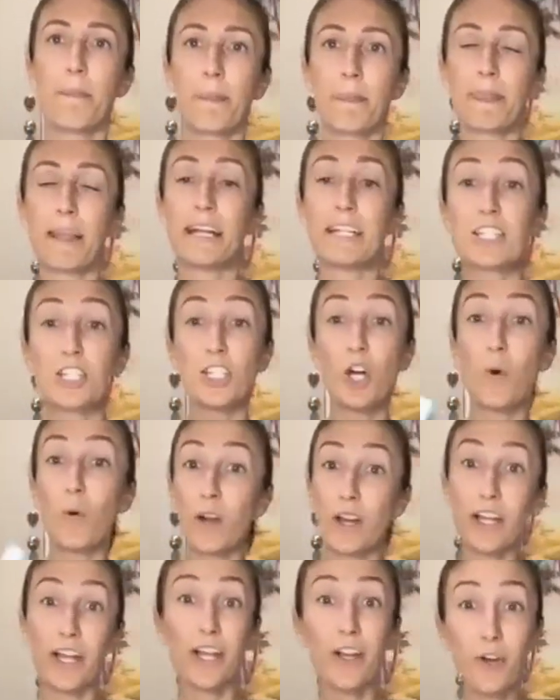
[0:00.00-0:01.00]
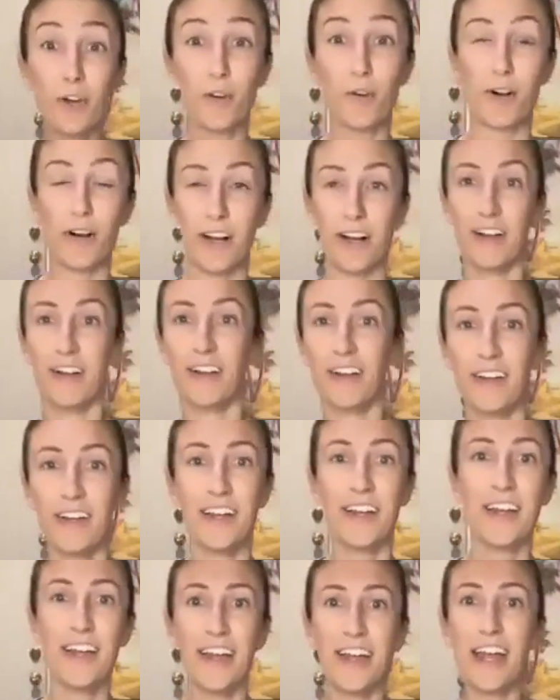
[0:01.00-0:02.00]
And so are you.
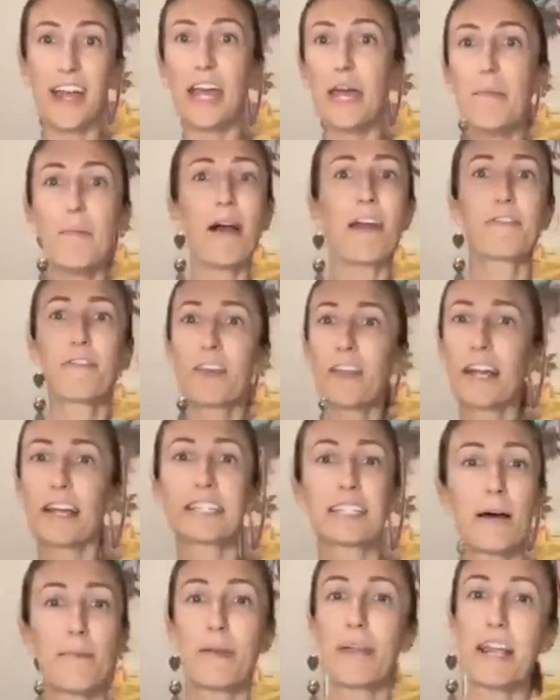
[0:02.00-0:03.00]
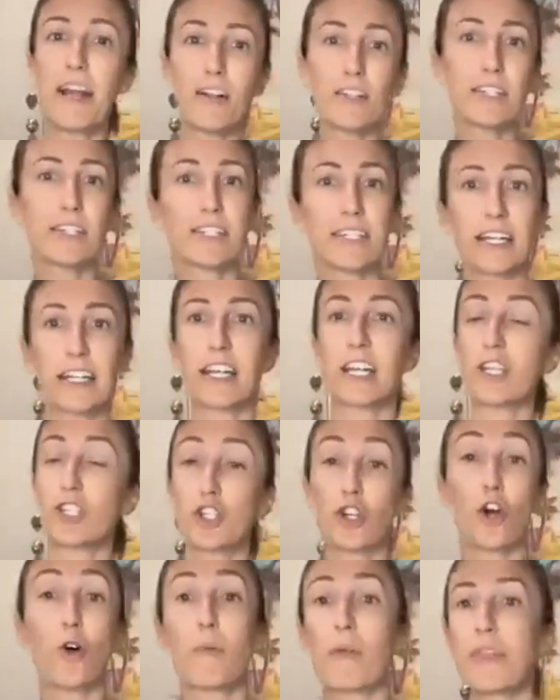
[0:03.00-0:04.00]
It might feel like somebody else is in
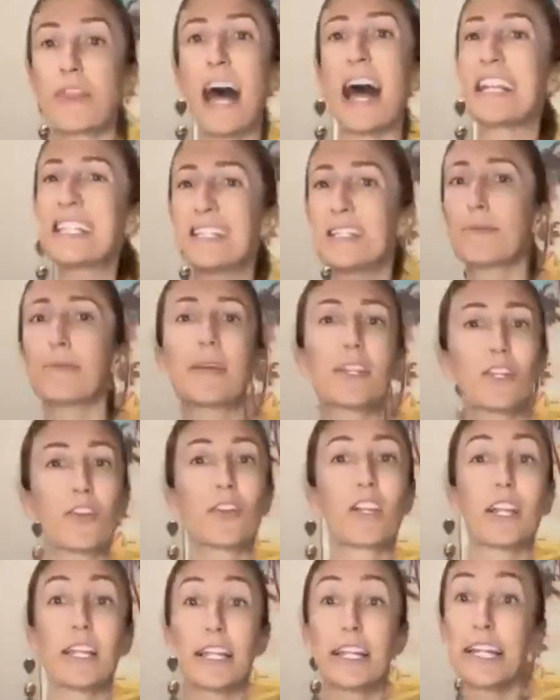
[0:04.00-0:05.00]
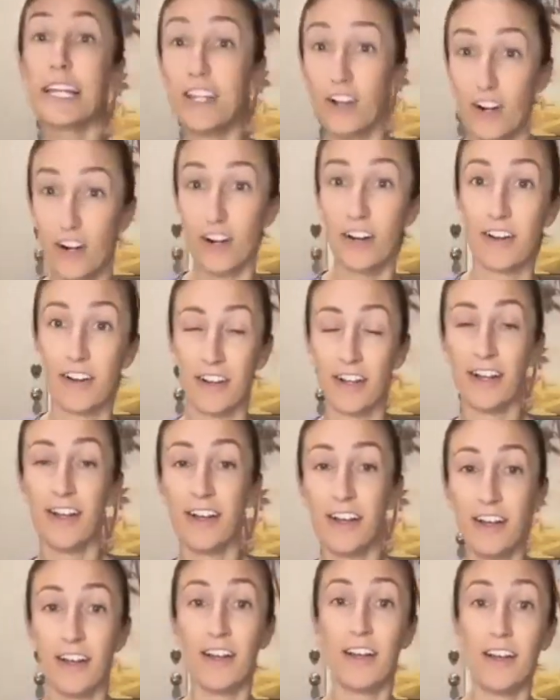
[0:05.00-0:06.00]
control, but that doesn't mean they're the leader.
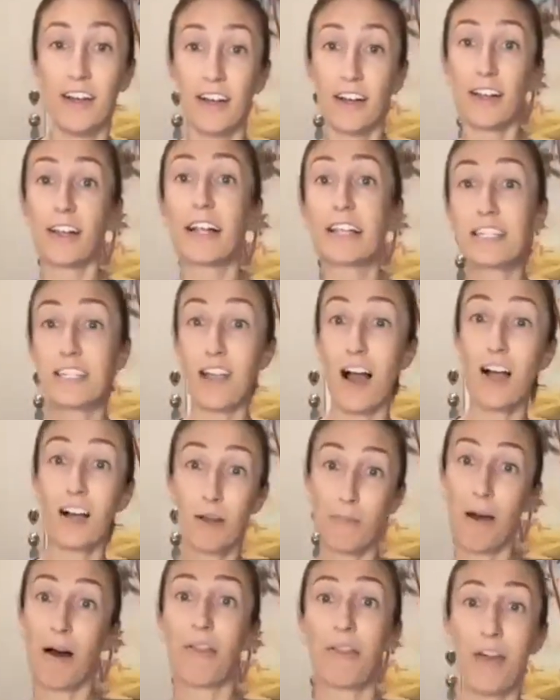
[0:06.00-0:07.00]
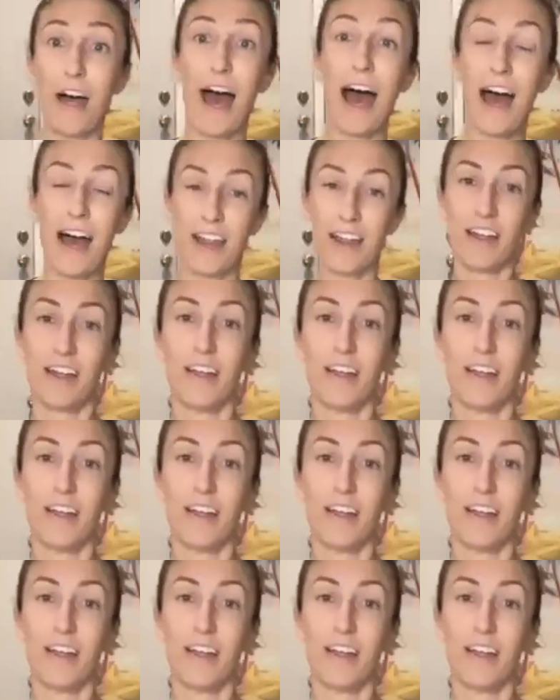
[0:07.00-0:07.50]
Let's talk about that.